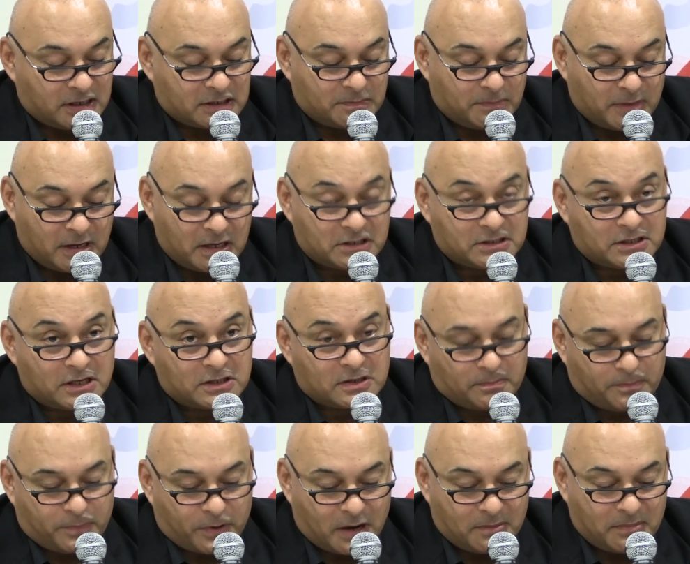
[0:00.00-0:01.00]
as ministers'
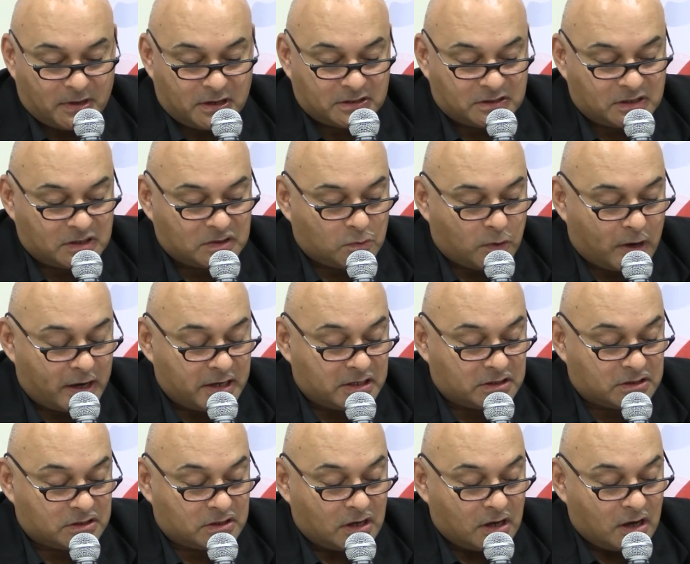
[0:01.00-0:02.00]
and prime ministers'
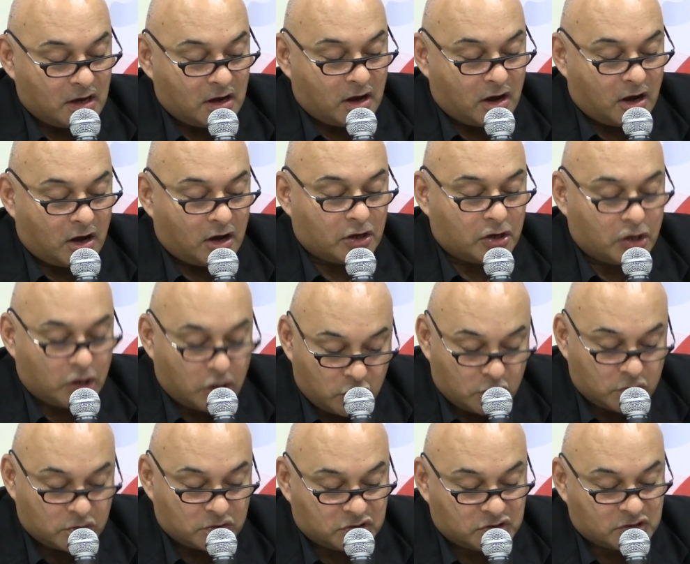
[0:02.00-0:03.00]
wages are
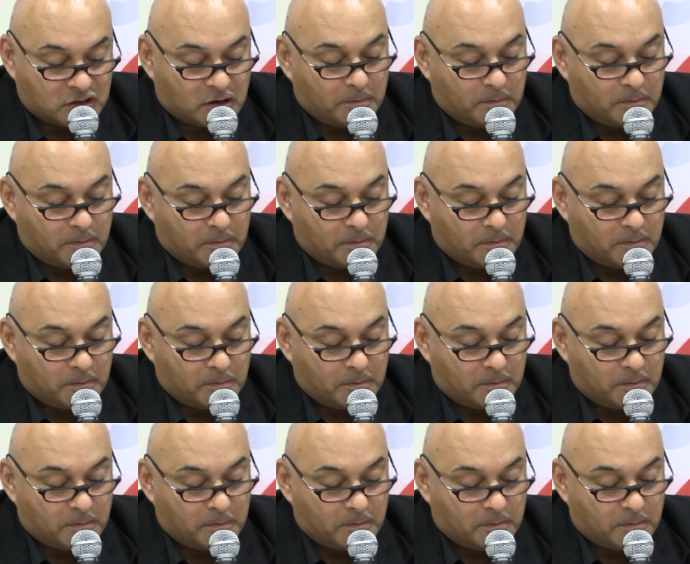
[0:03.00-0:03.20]
huge